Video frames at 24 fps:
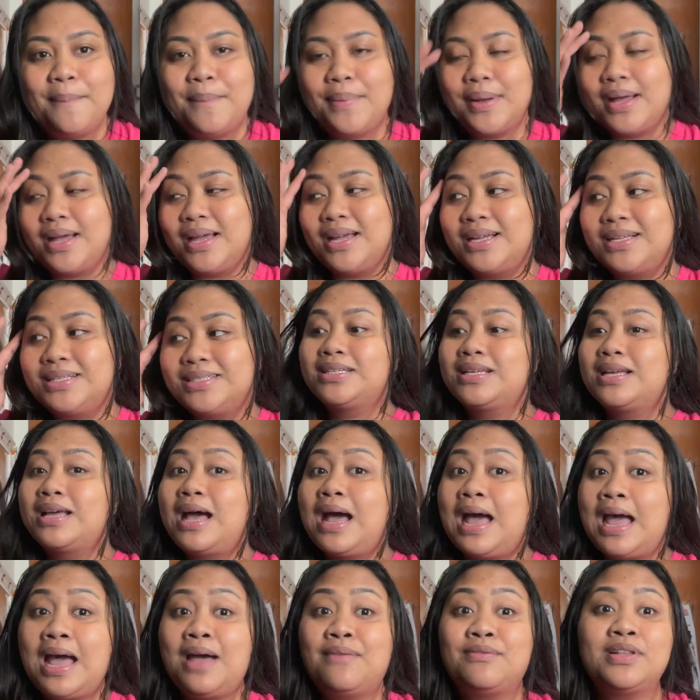but
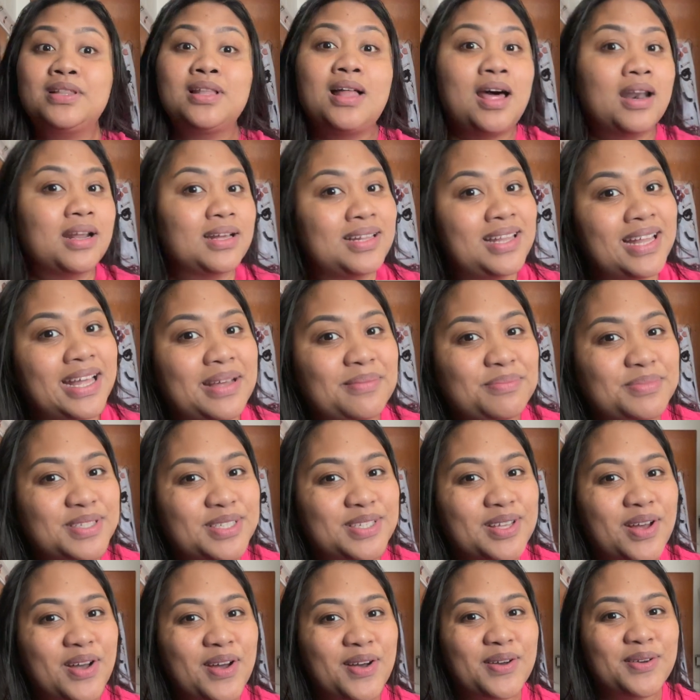I have a lot of clips,
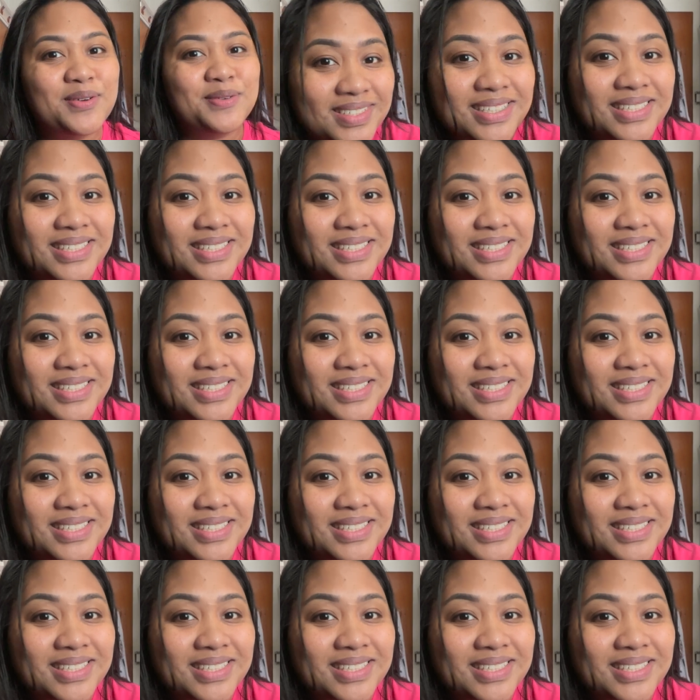so